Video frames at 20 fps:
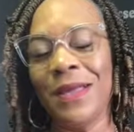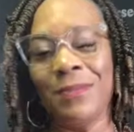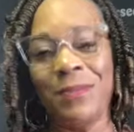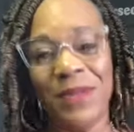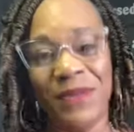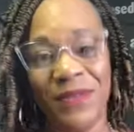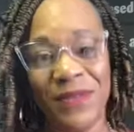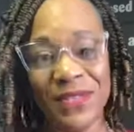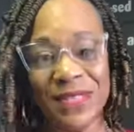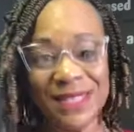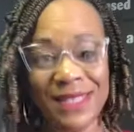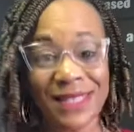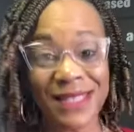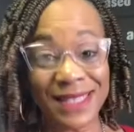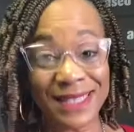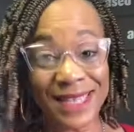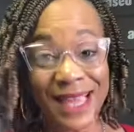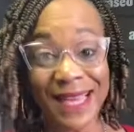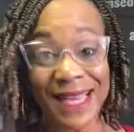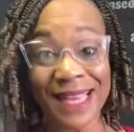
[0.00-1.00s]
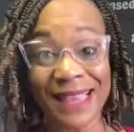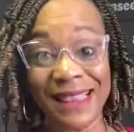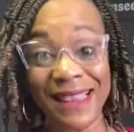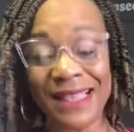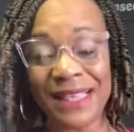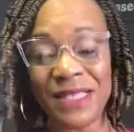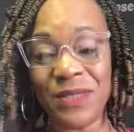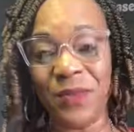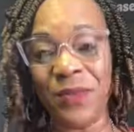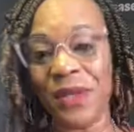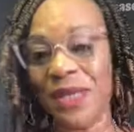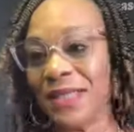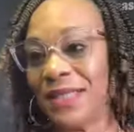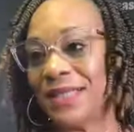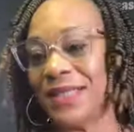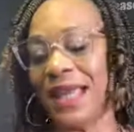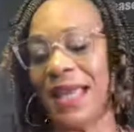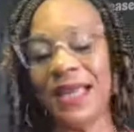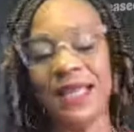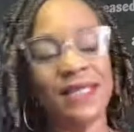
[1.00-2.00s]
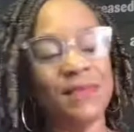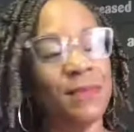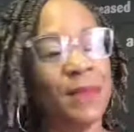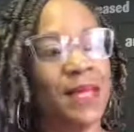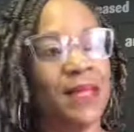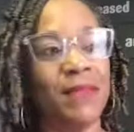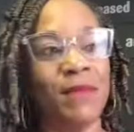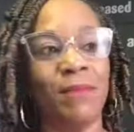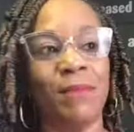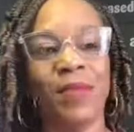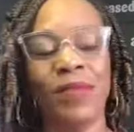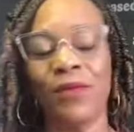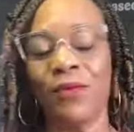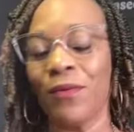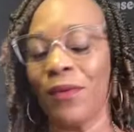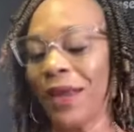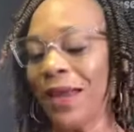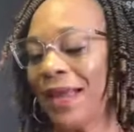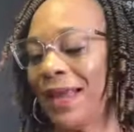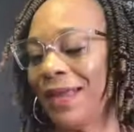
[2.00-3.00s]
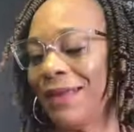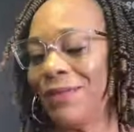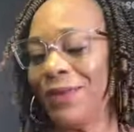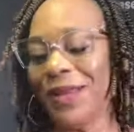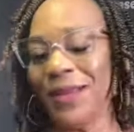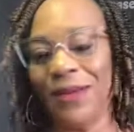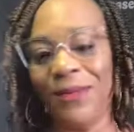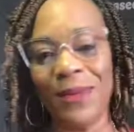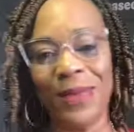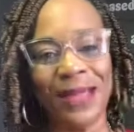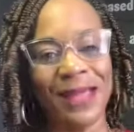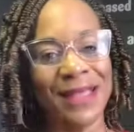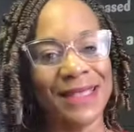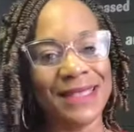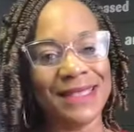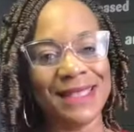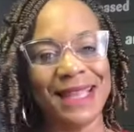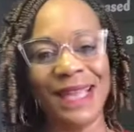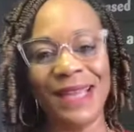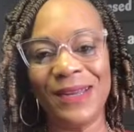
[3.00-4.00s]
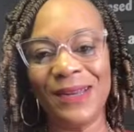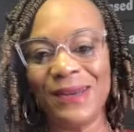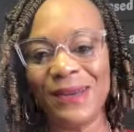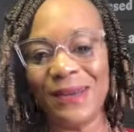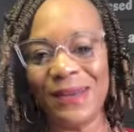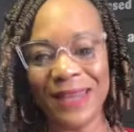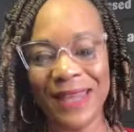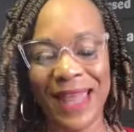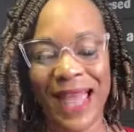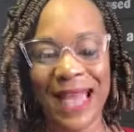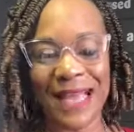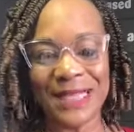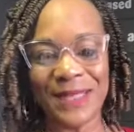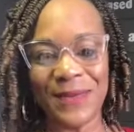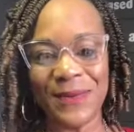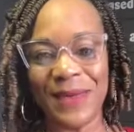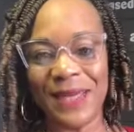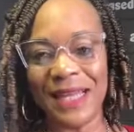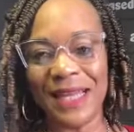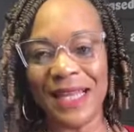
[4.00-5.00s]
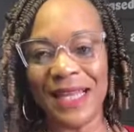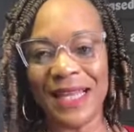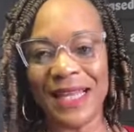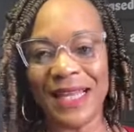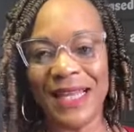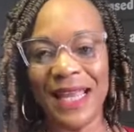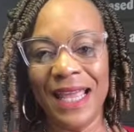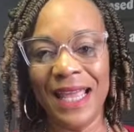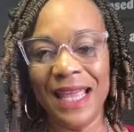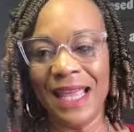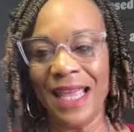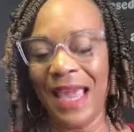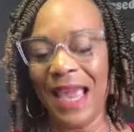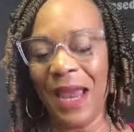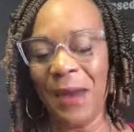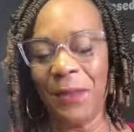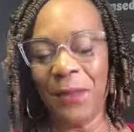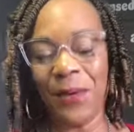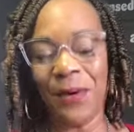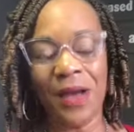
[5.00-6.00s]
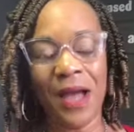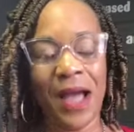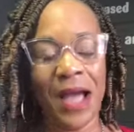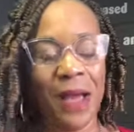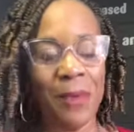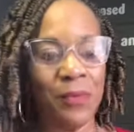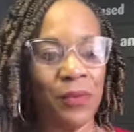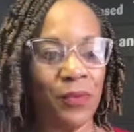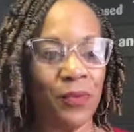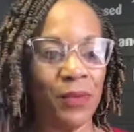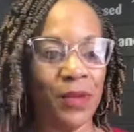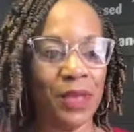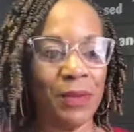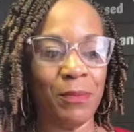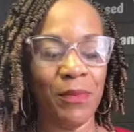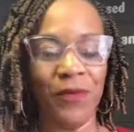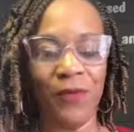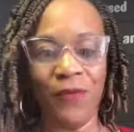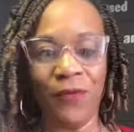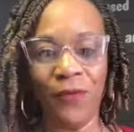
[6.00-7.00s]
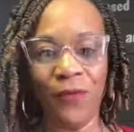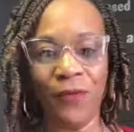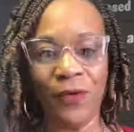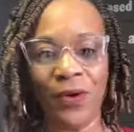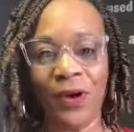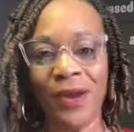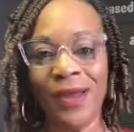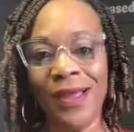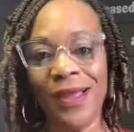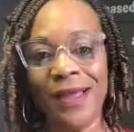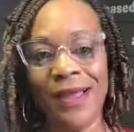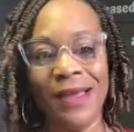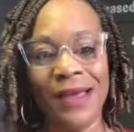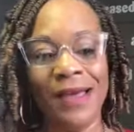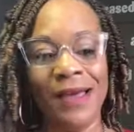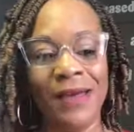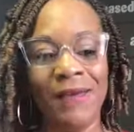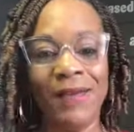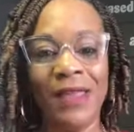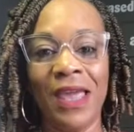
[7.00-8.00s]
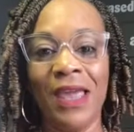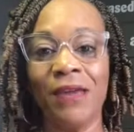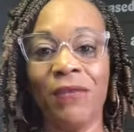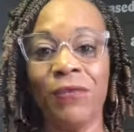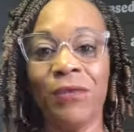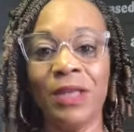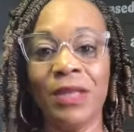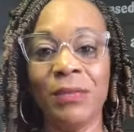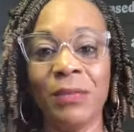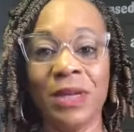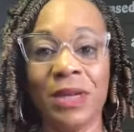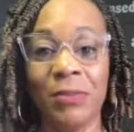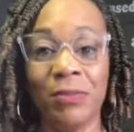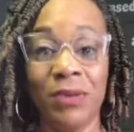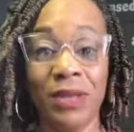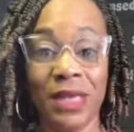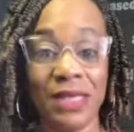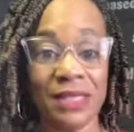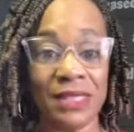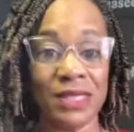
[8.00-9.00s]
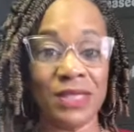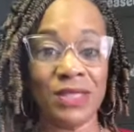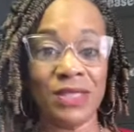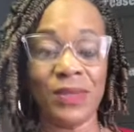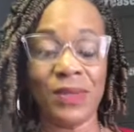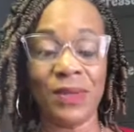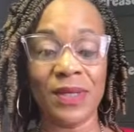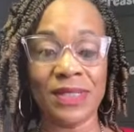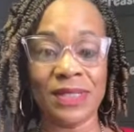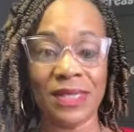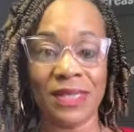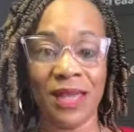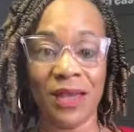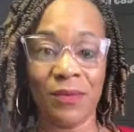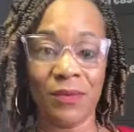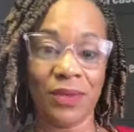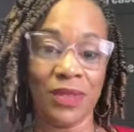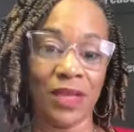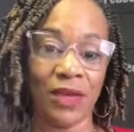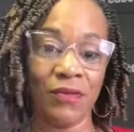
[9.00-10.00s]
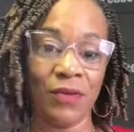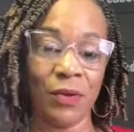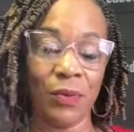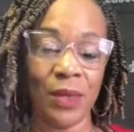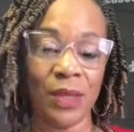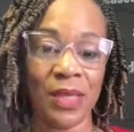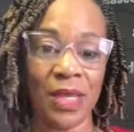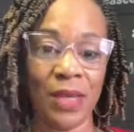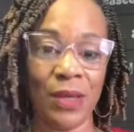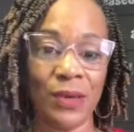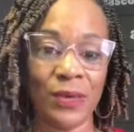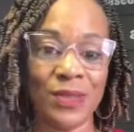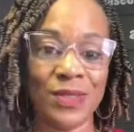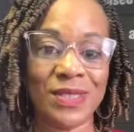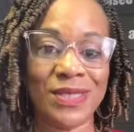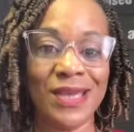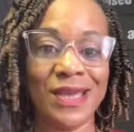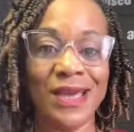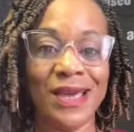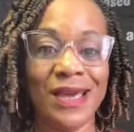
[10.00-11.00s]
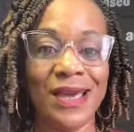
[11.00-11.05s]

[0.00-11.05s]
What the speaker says: been facilitating these Wednesdays, man, they've been great. We know Alexander last week and April Cobb the week before. They have really been a blessing to us along with everyone else,